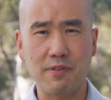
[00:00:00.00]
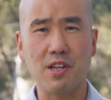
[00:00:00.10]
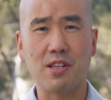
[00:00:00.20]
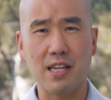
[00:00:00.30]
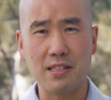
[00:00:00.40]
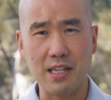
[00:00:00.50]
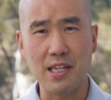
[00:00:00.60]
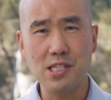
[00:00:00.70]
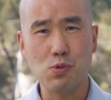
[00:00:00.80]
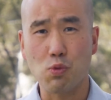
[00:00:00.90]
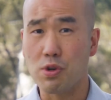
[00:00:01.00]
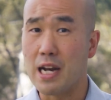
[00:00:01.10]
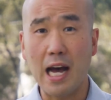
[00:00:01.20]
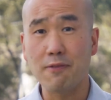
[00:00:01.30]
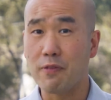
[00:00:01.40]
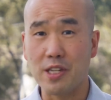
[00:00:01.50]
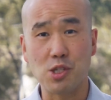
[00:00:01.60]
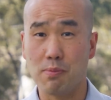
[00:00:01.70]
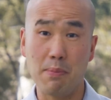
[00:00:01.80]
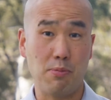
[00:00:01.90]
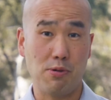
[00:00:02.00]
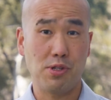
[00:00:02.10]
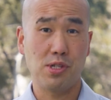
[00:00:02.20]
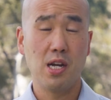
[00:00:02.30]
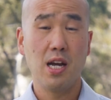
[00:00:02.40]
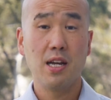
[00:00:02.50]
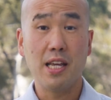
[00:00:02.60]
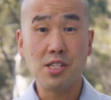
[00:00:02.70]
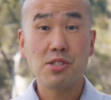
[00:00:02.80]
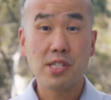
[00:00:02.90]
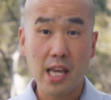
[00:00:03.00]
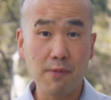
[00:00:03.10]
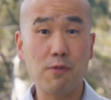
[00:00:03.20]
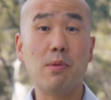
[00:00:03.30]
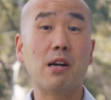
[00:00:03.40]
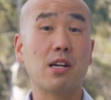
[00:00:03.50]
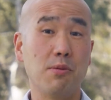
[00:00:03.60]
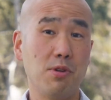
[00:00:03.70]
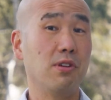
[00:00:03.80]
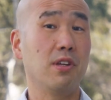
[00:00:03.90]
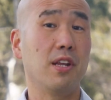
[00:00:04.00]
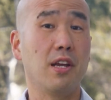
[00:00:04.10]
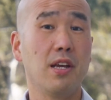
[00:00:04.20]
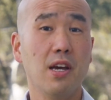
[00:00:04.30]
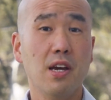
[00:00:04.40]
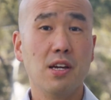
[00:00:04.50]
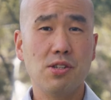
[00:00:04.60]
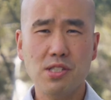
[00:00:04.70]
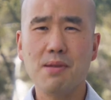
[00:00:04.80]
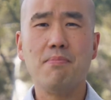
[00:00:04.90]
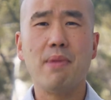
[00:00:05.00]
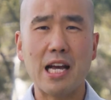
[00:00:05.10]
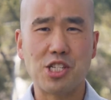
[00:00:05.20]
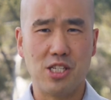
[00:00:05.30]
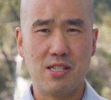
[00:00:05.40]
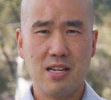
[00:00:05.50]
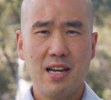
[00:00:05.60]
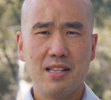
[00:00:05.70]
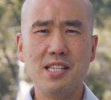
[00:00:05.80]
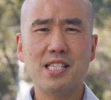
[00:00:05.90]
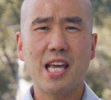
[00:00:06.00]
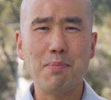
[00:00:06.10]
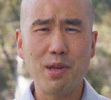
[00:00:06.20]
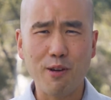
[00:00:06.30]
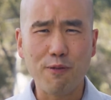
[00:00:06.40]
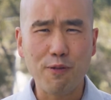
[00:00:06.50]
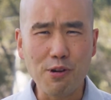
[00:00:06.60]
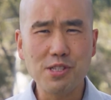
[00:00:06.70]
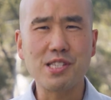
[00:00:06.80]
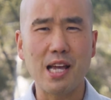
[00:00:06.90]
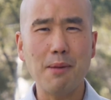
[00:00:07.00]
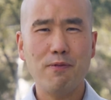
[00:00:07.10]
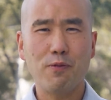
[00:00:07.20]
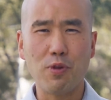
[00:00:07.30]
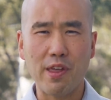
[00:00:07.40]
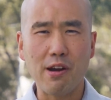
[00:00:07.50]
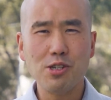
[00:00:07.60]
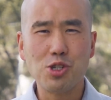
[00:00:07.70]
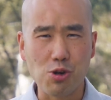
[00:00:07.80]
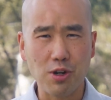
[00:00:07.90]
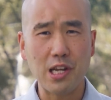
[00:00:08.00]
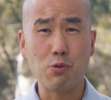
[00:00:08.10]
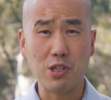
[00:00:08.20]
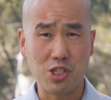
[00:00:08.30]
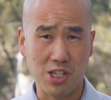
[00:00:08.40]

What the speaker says: of the attendees were not Venture members. They just came from our community. Just imagine, this can be the first step for their journey with